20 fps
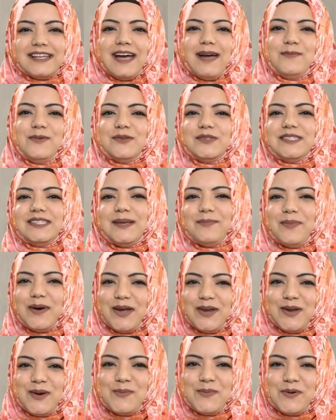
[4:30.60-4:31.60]
time you sip
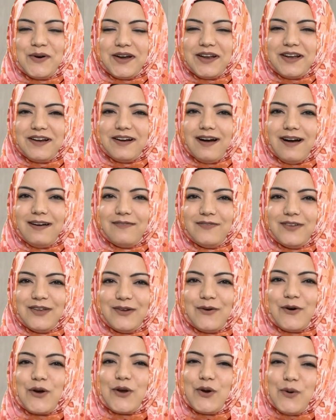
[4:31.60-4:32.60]
on your morning coffee
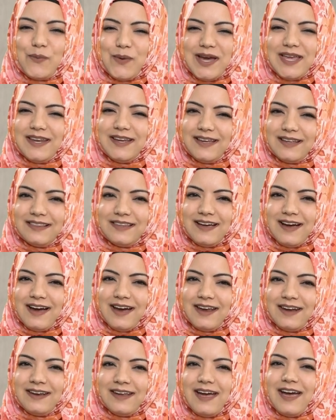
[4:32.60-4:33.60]
or you're waiting in
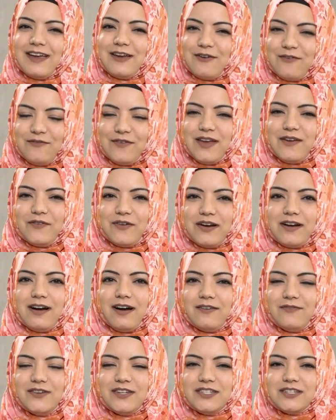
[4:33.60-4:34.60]
line at your favorite
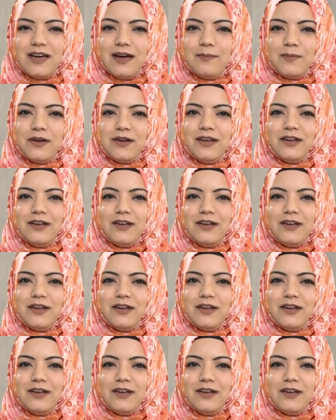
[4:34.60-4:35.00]
coffee shop,